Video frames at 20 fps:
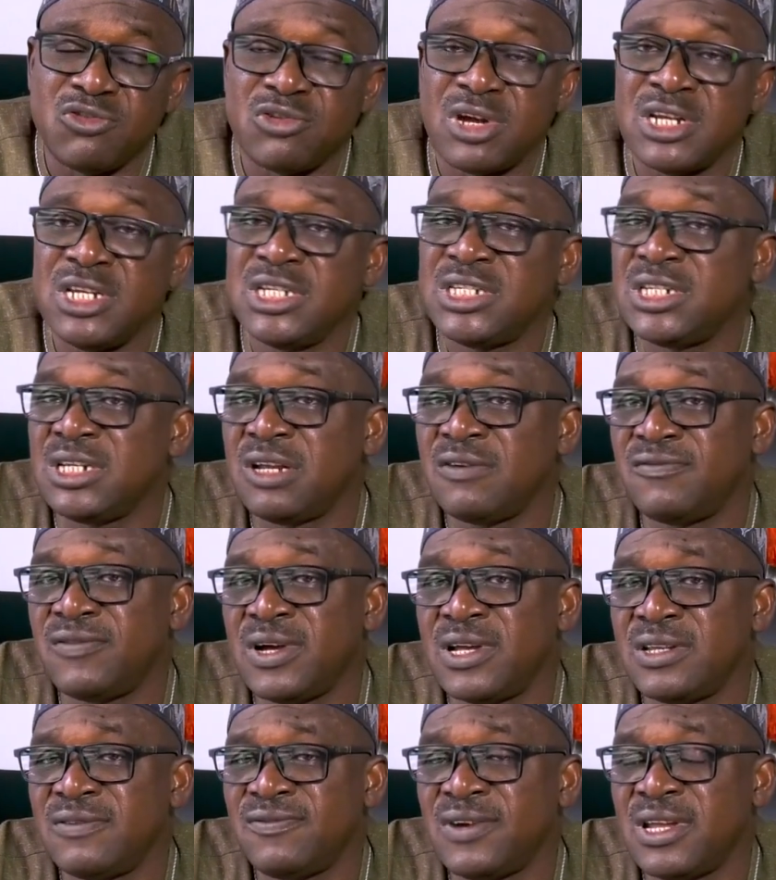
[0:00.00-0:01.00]
traditional
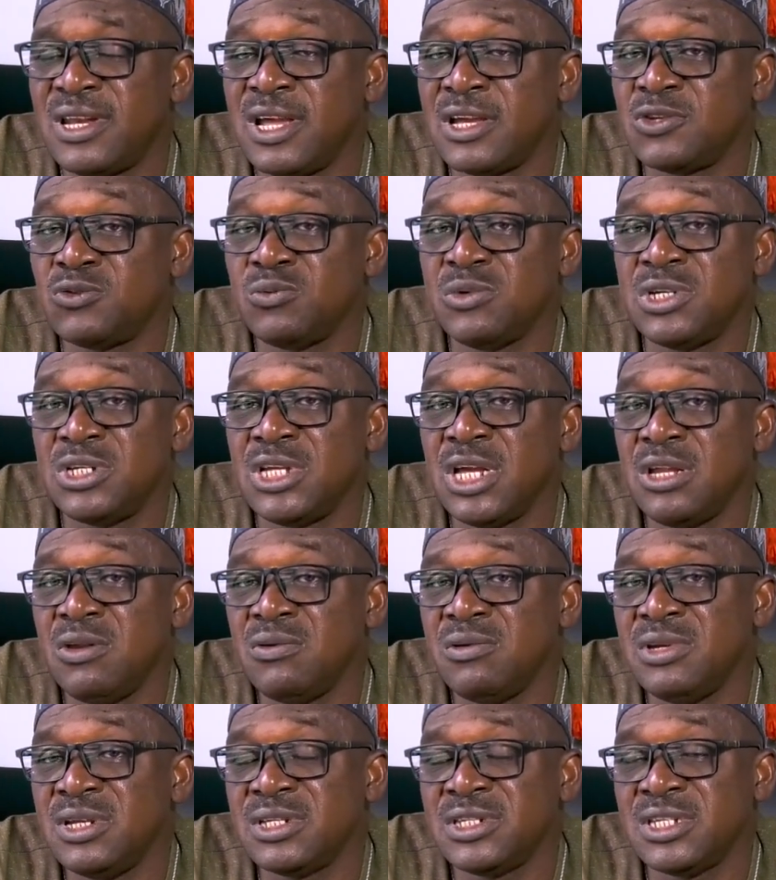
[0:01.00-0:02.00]
fathers, will tell you
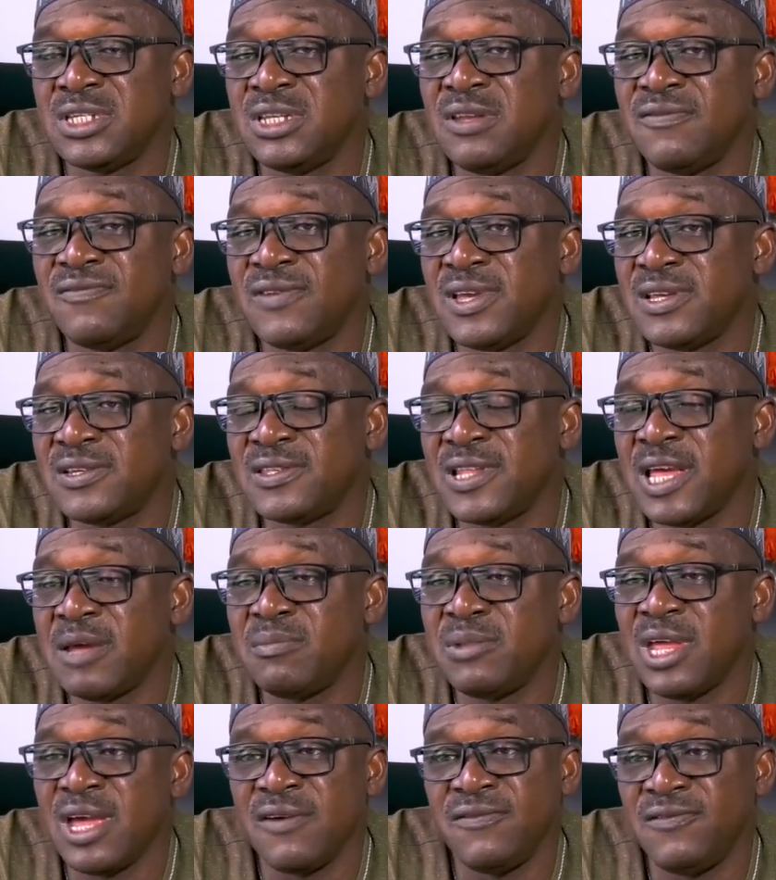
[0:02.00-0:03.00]
this is the first time
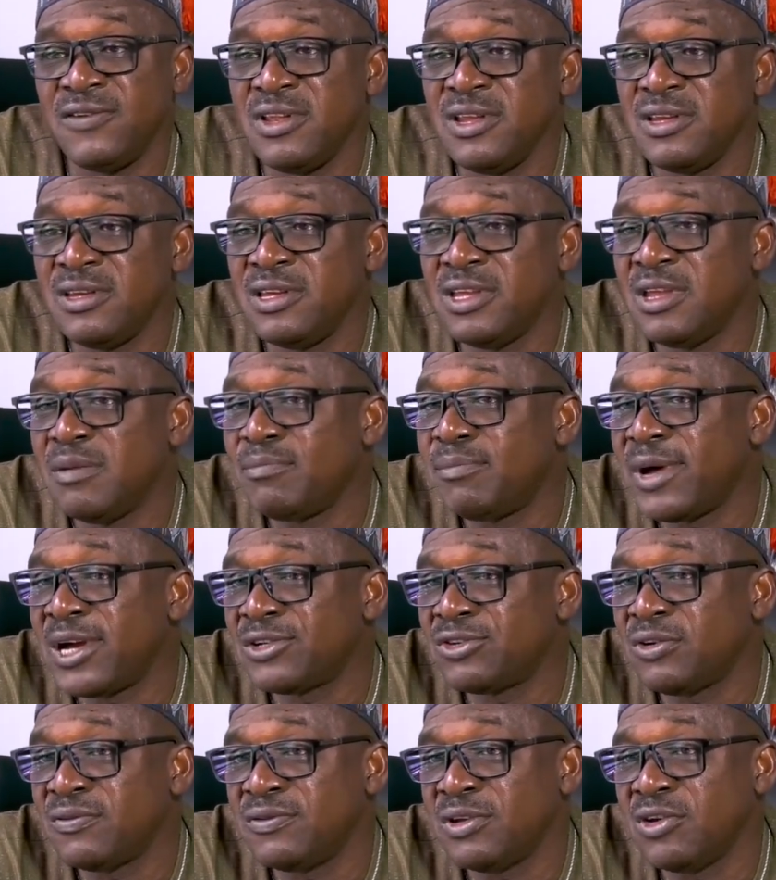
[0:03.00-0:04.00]
they are feeling the
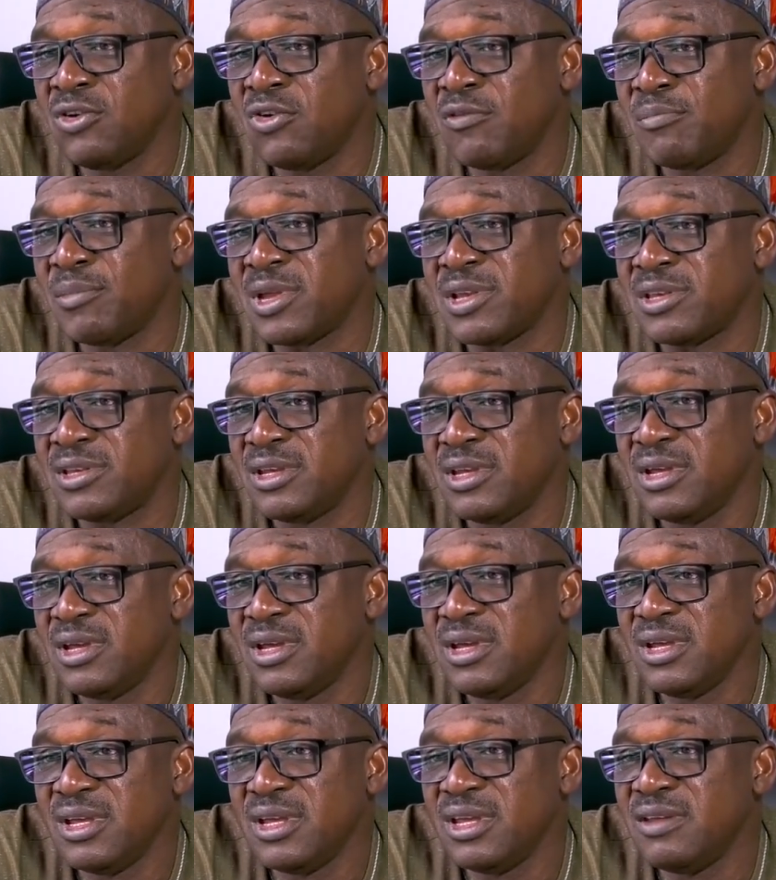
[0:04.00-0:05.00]
impact of the government,
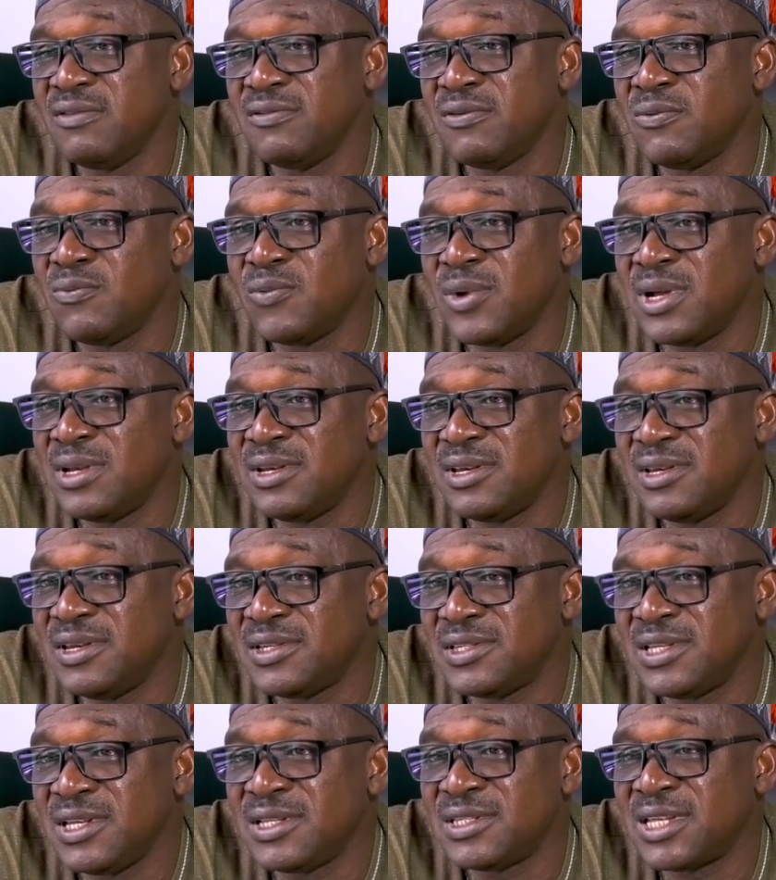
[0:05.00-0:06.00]
even when the
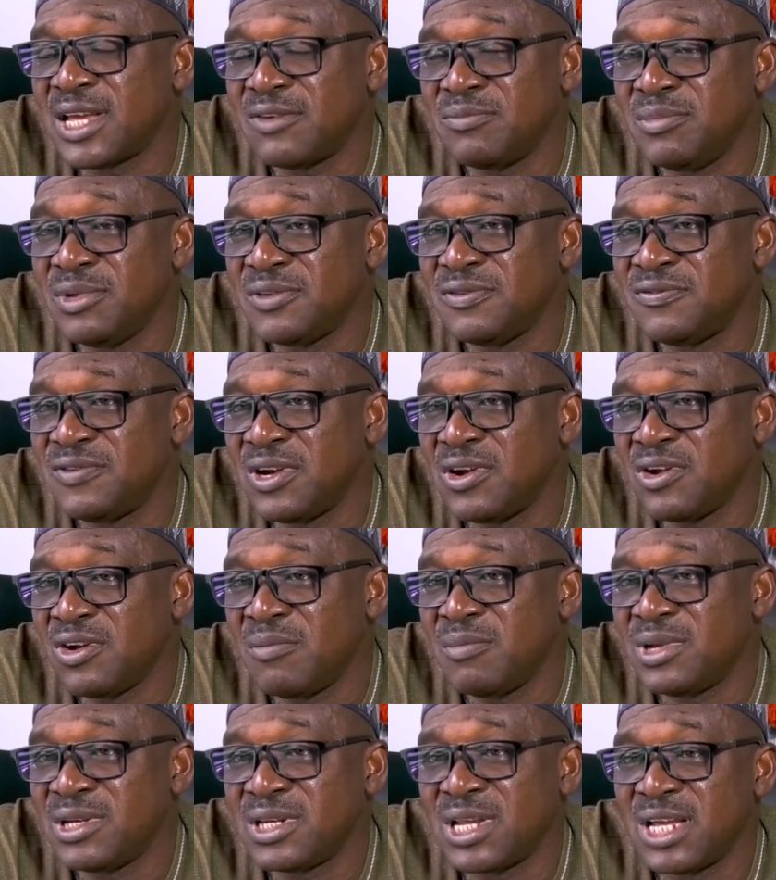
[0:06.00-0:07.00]
federal
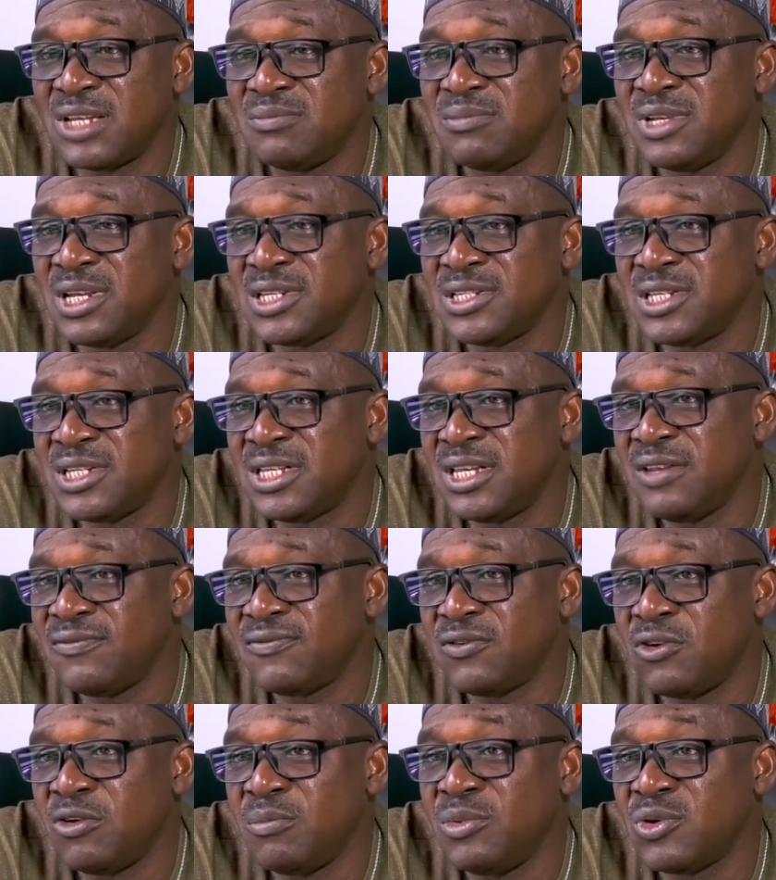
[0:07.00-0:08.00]
government has been existing
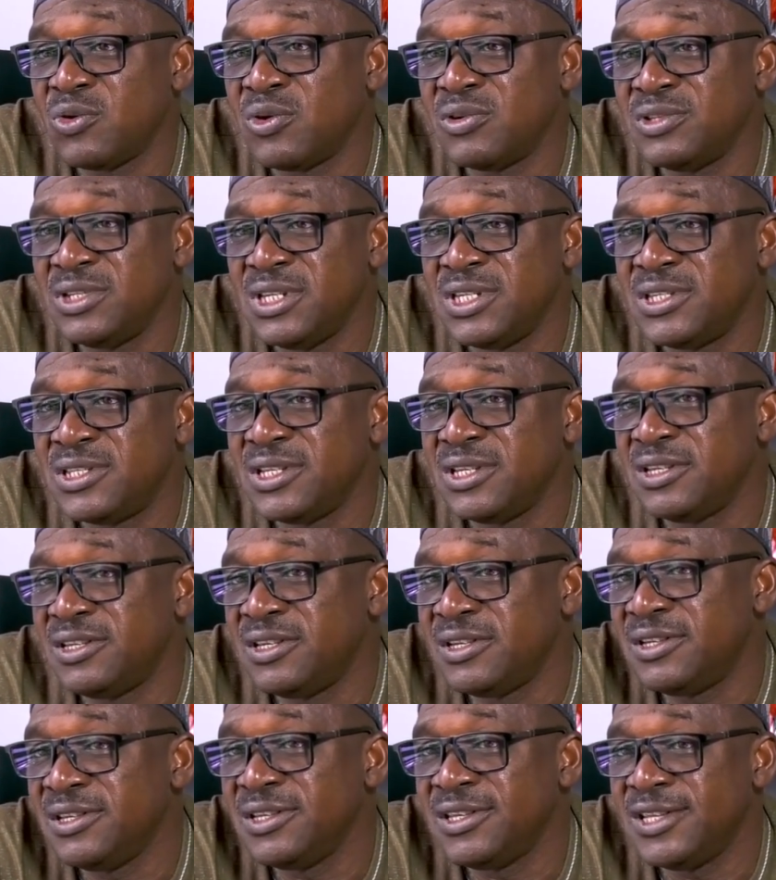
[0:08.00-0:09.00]
for long, because this thing
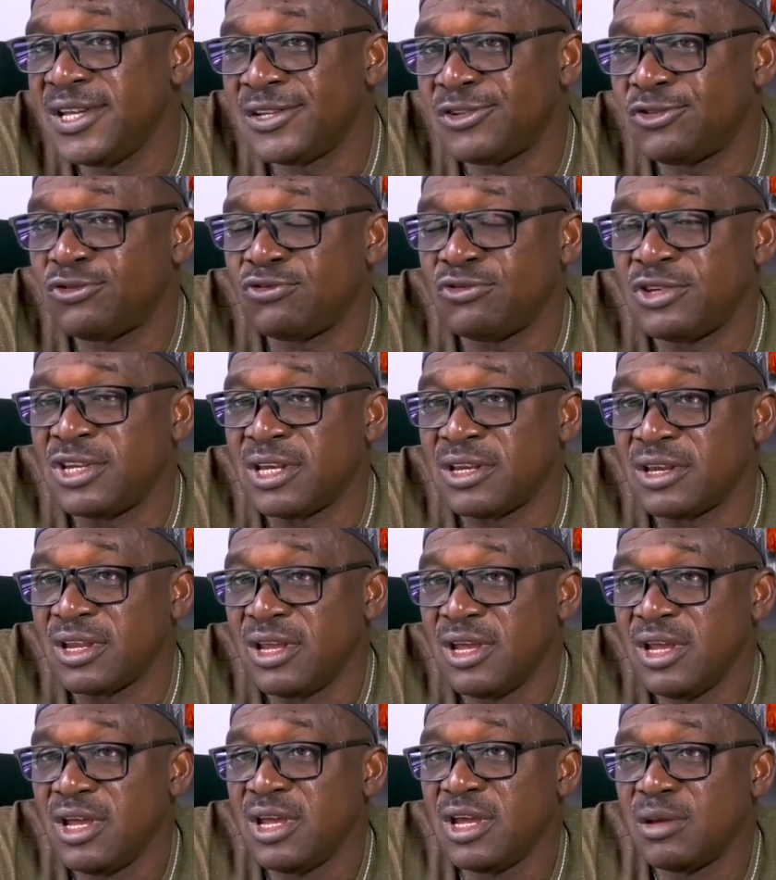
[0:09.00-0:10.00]
didn't get to them.
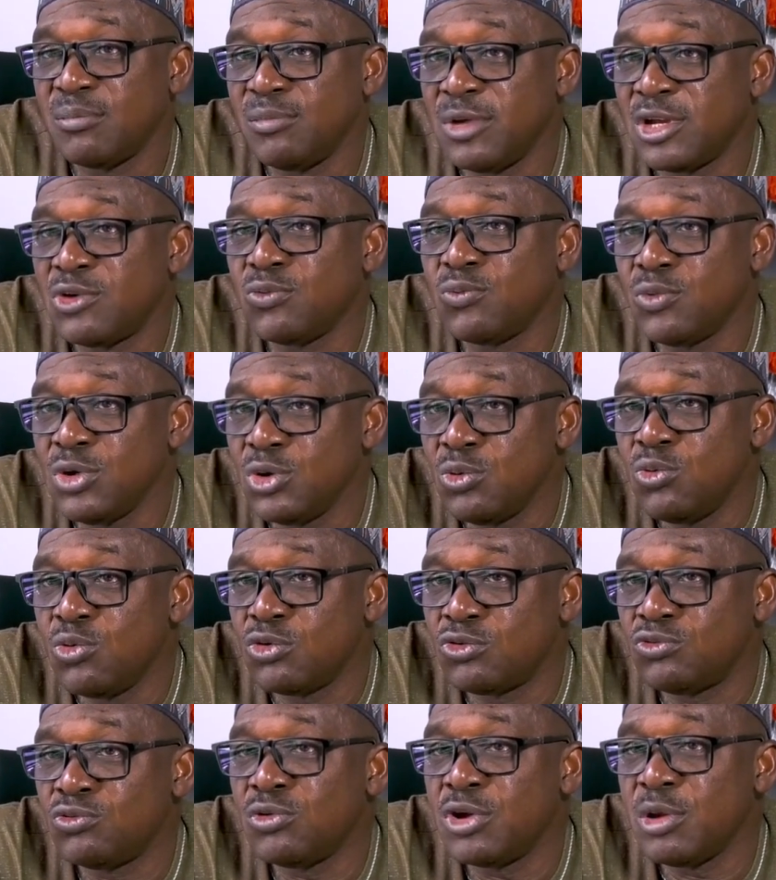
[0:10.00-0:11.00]
But we
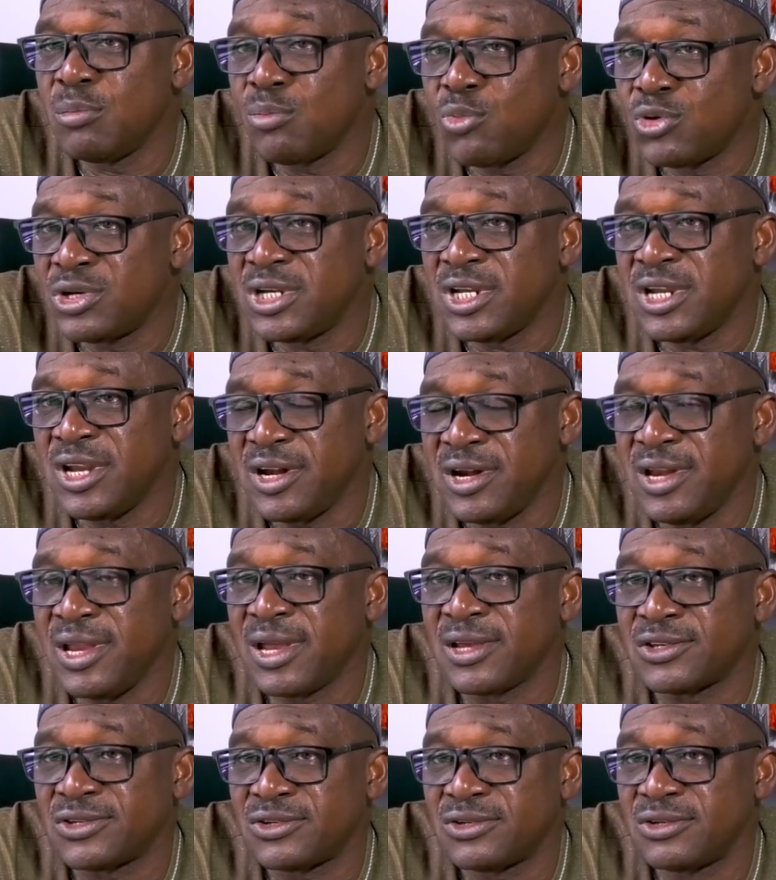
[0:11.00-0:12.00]
go to remote areas